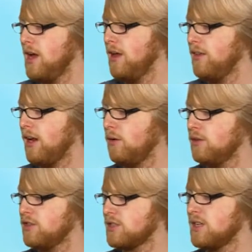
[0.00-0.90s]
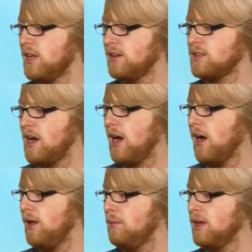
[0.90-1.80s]
And then I would just set it to
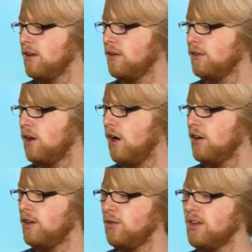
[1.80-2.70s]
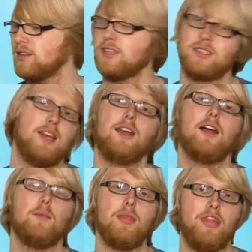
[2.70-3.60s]
high, because audio doesn't take
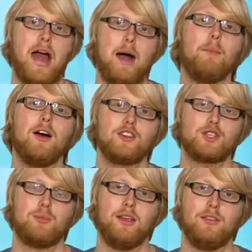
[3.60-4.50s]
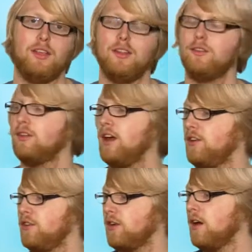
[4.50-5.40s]
up that much space
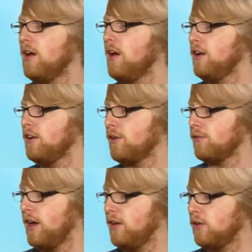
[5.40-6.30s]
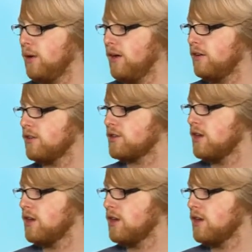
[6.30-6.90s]
inside your final renders.